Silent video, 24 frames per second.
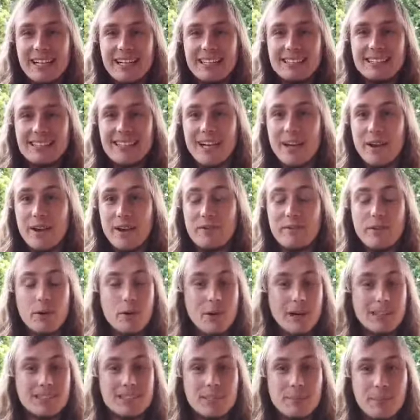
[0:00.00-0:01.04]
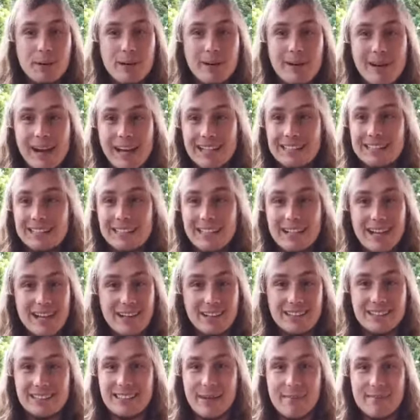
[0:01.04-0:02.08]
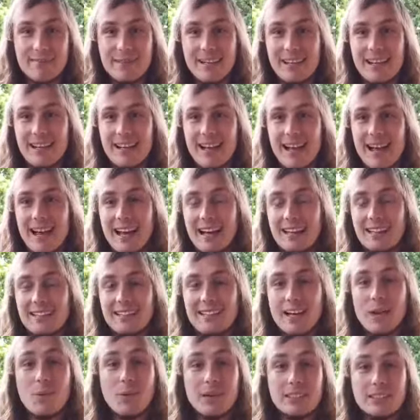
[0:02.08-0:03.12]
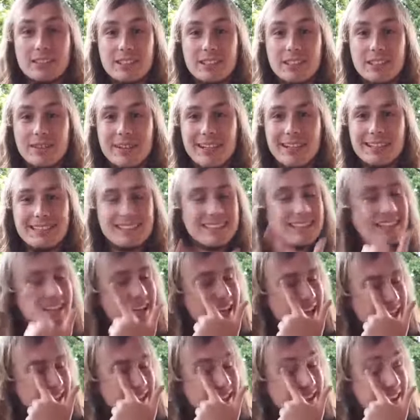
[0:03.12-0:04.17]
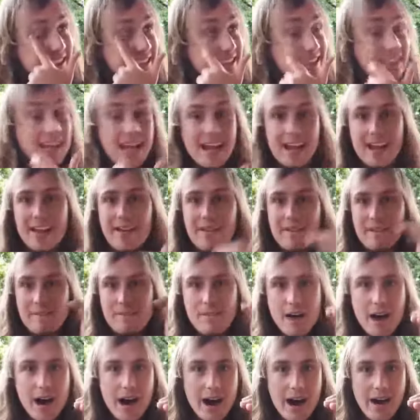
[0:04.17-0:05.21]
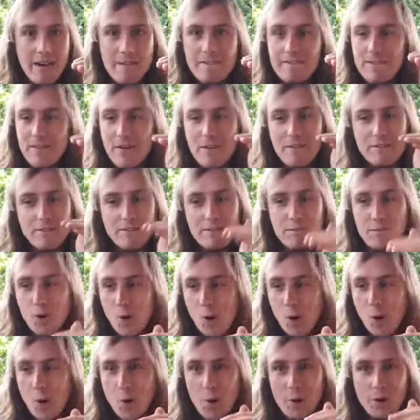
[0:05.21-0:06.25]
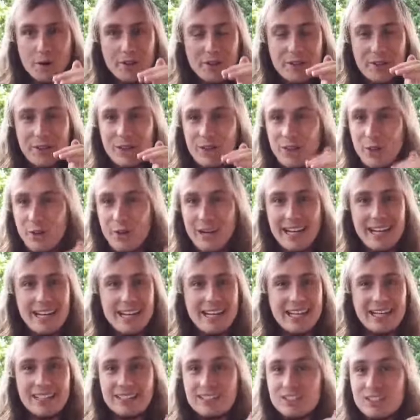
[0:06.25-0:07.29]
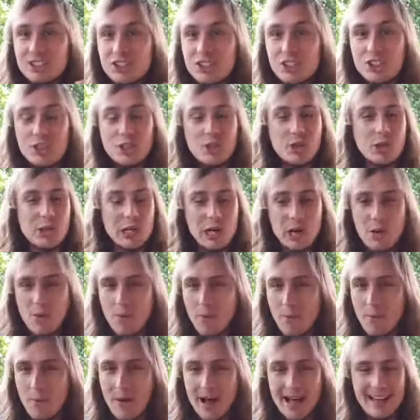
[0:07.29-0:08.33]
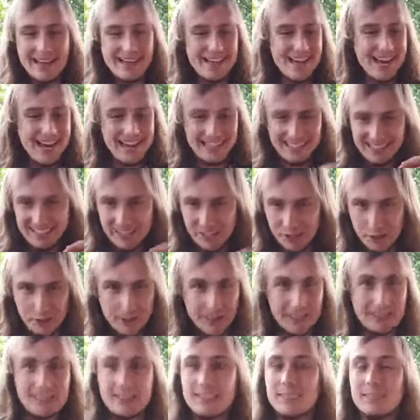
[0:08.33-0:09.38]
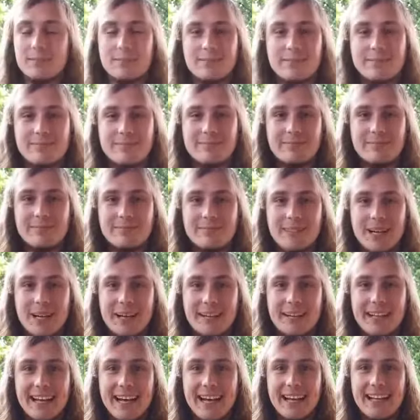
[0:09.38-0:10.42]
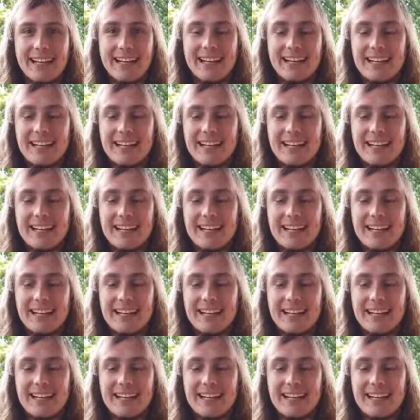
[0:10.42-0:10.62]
So if you want to procrastinate on something and don't want to do it, just say 5, 4, 3, 2, 1 and do it. Okay?